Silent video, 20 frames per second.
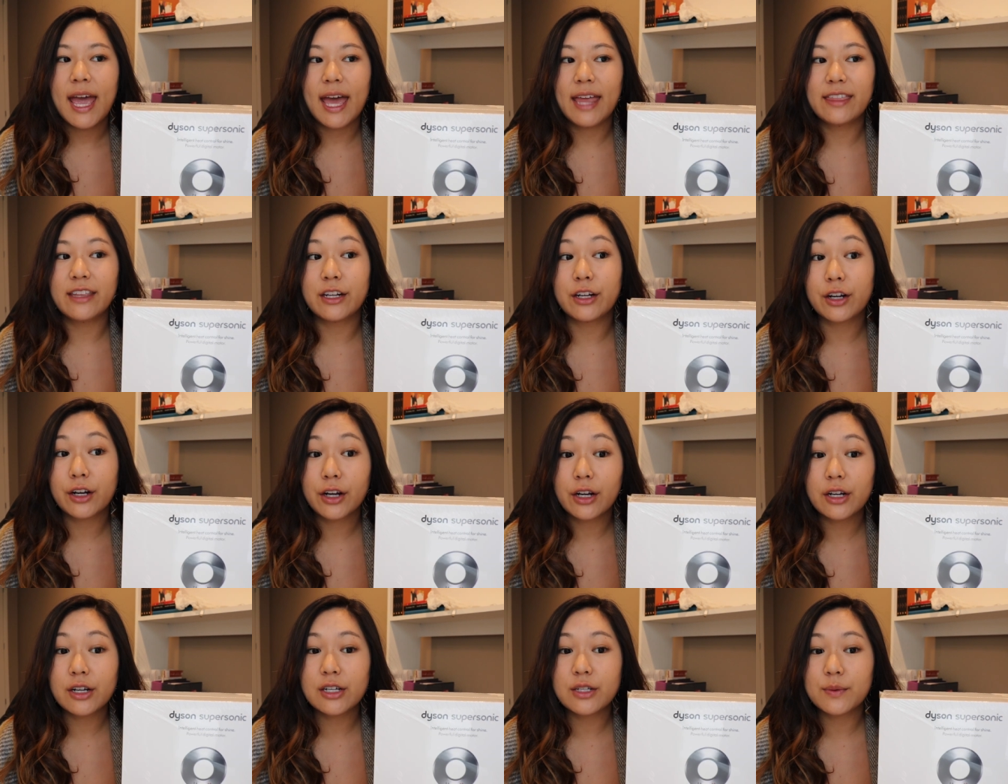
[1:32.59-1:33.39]
and then
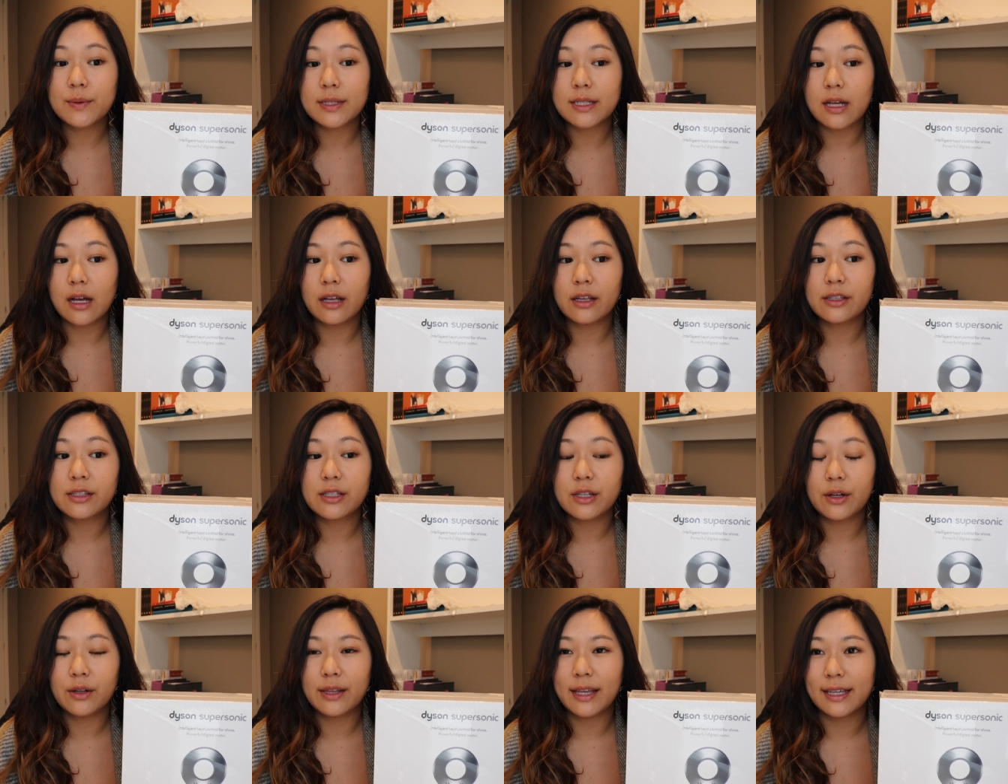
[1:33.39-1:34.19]
hers was
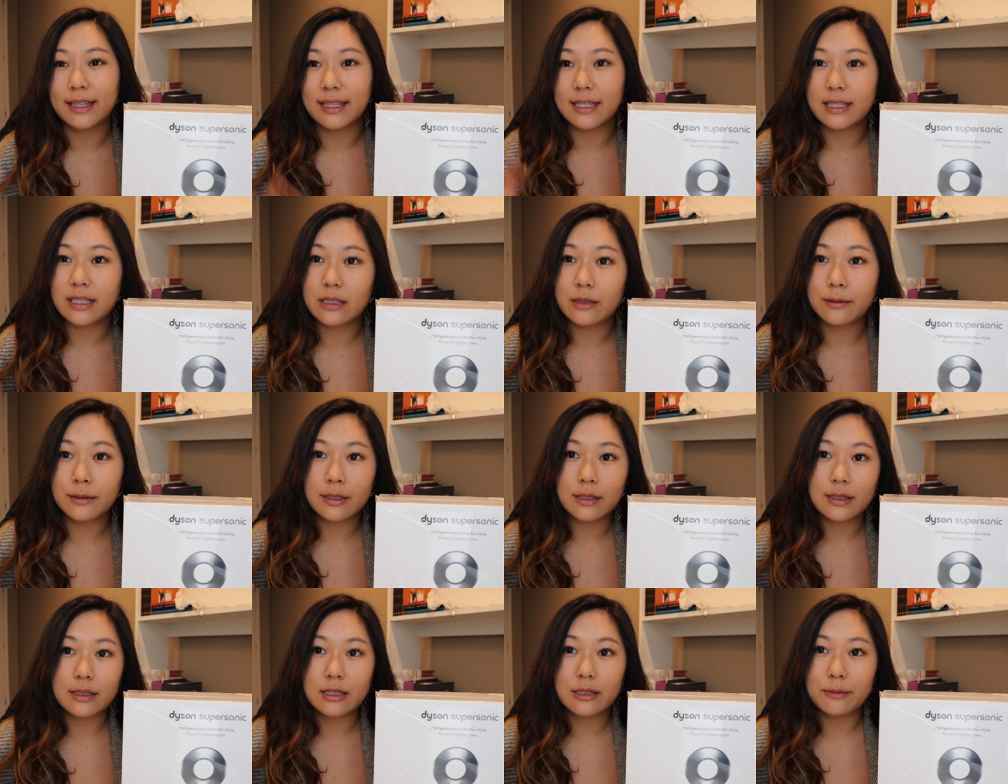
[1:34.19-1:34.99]
also like this
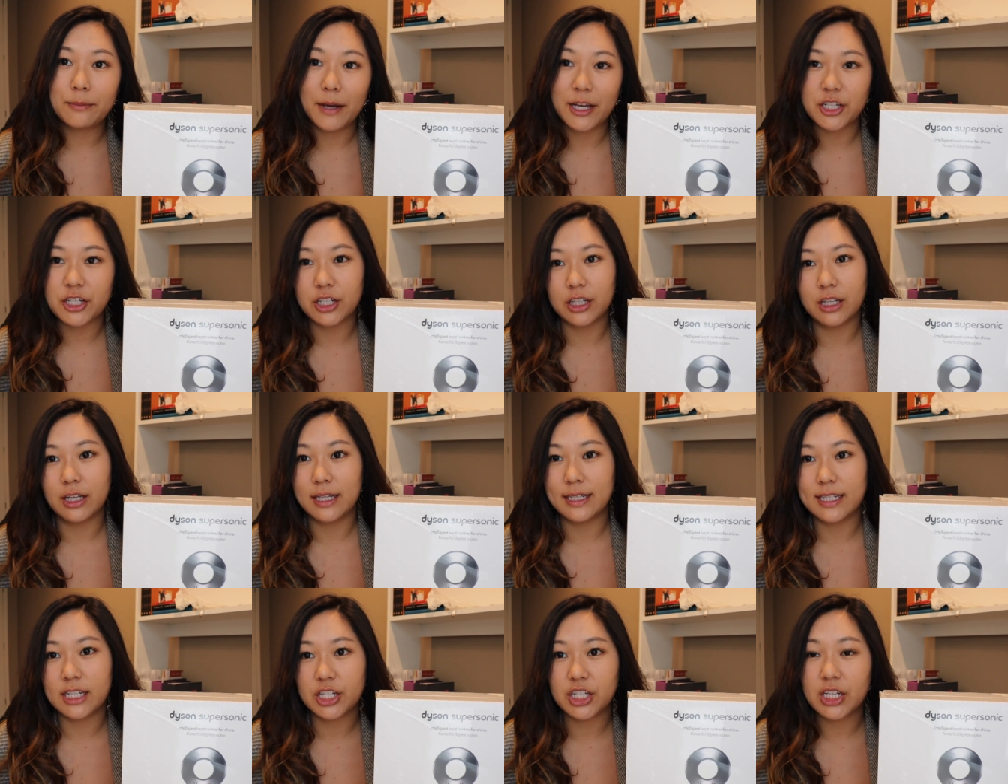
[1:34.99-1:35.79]
special
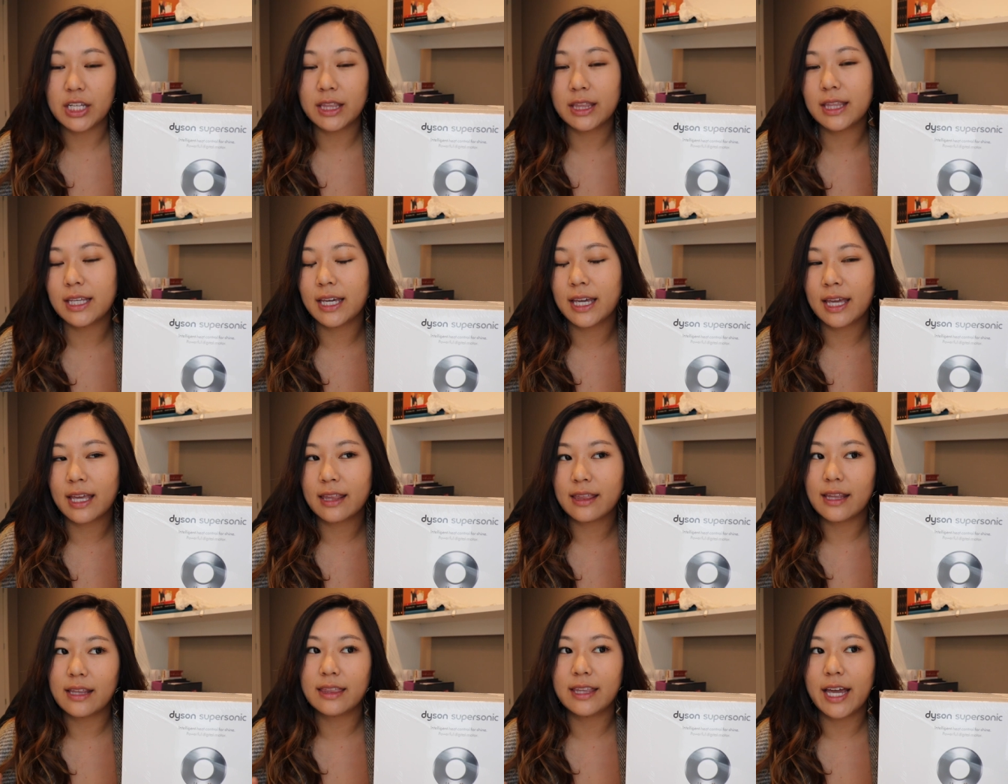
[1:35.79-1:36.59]
edition
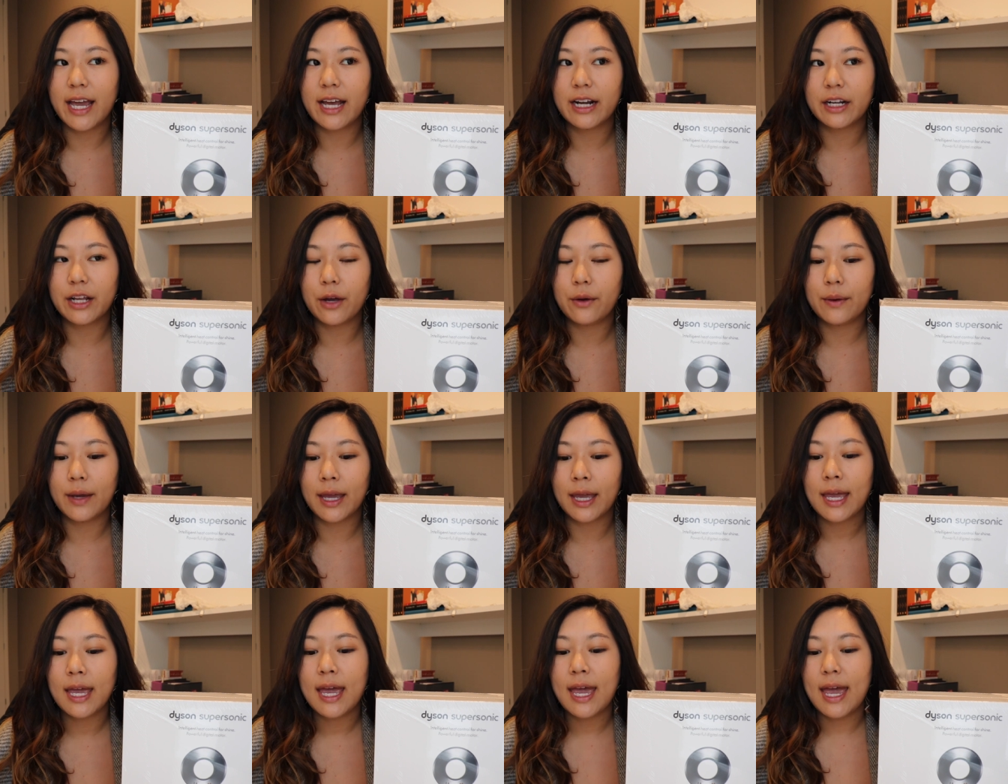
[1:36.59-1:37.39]
thing that they had
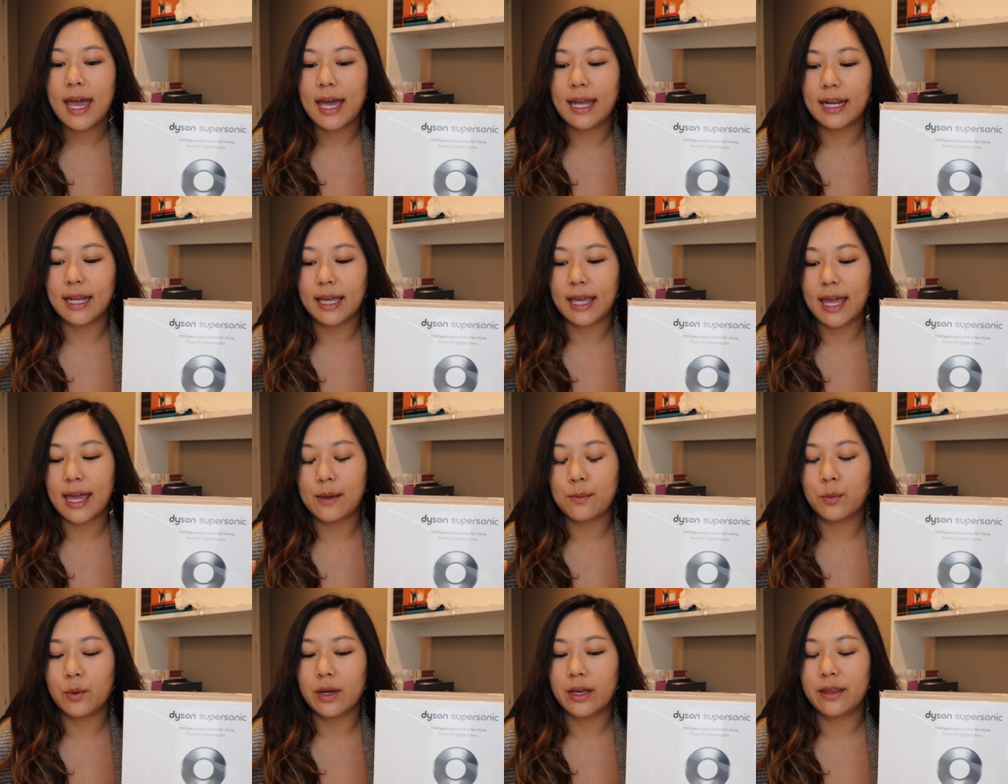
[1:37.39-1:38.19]
going and it
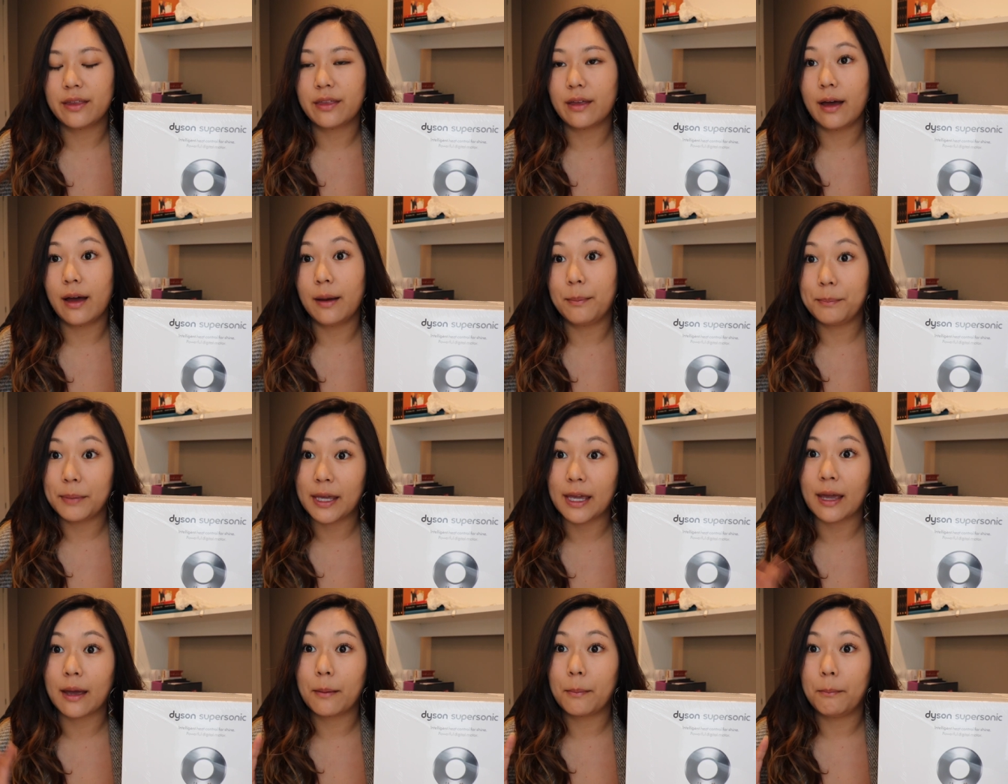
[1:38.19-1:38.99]
came with a
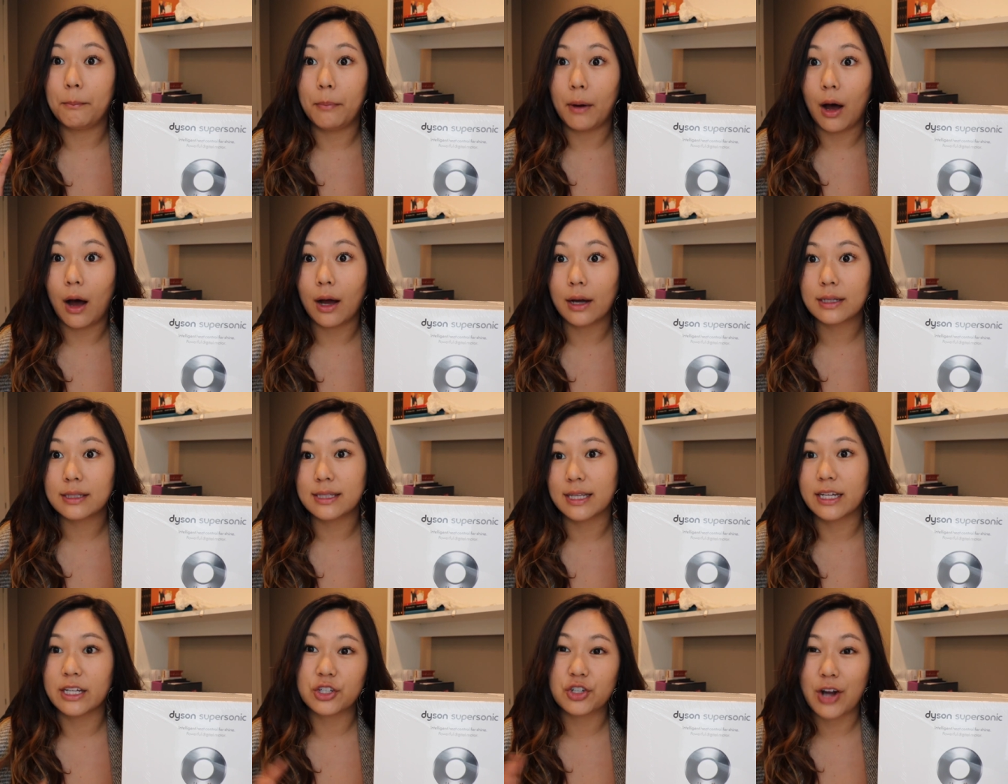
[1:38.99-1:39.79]
pink
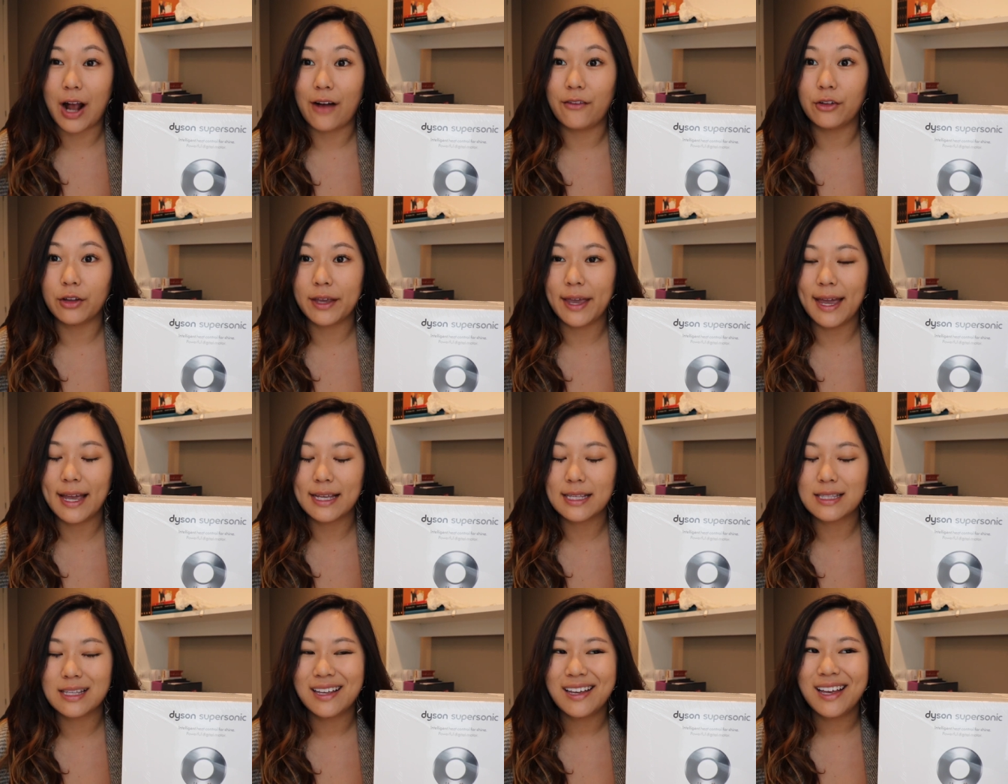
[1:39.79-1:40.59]
box like a travel
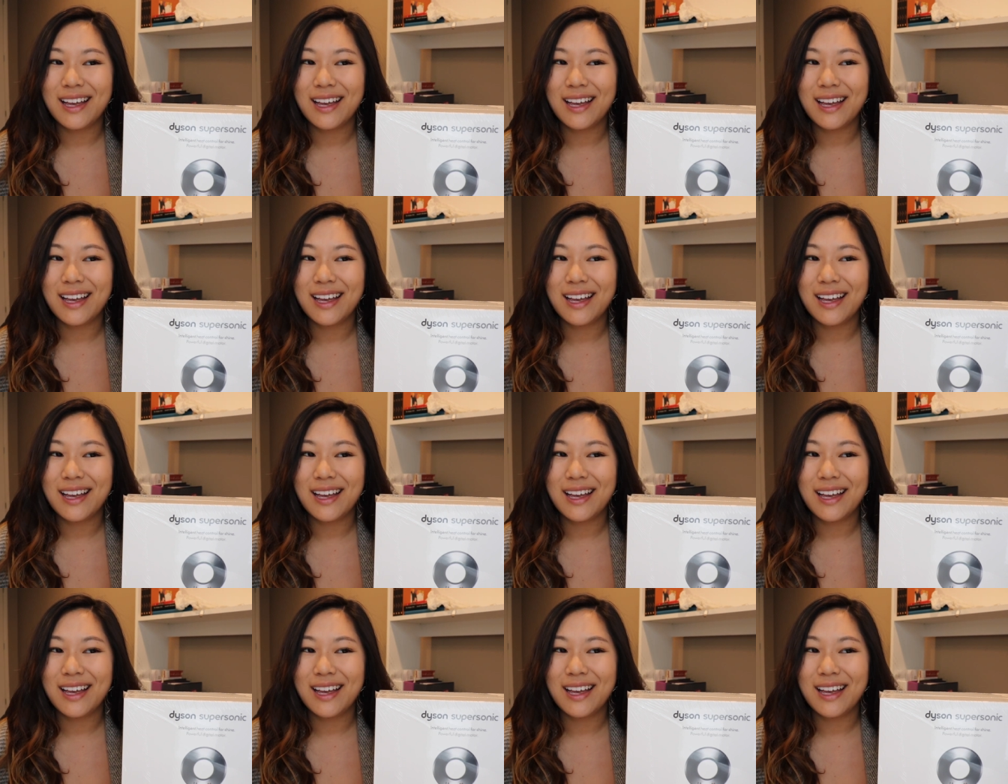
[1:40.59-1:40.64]
case